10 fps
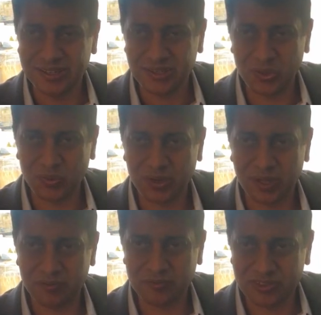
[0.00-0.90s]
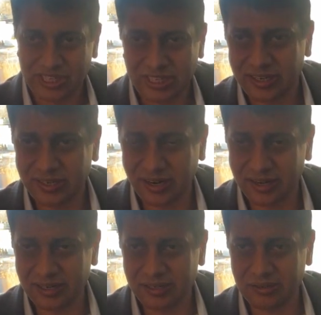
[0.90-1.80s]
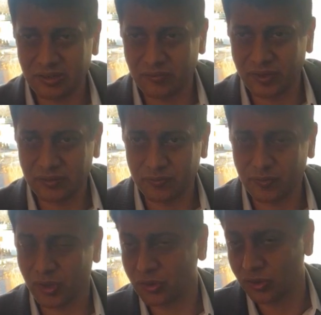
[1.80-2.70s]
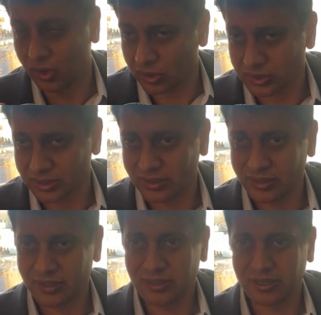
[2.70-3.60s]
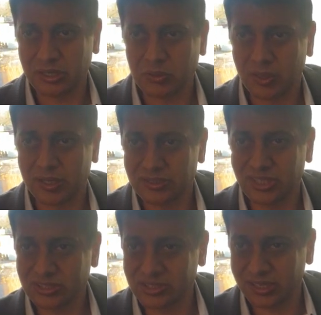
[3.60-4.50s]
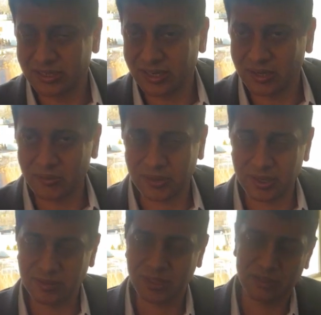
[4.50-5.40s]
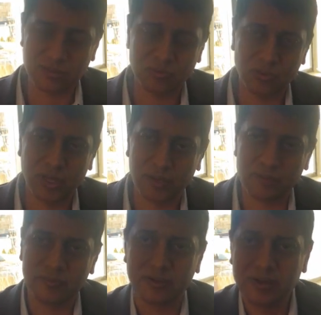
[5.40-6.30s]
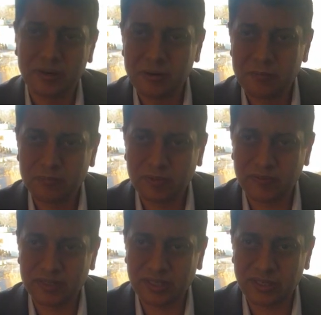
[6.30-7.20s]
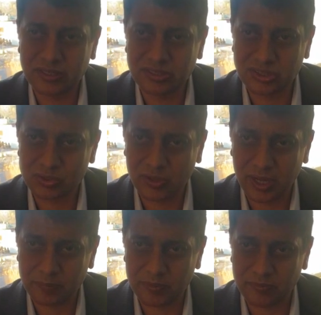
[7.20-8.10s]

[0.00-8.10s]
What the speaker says: you would have treated it early, even if you're not into the disease state now, and then could have prevented a disease to happen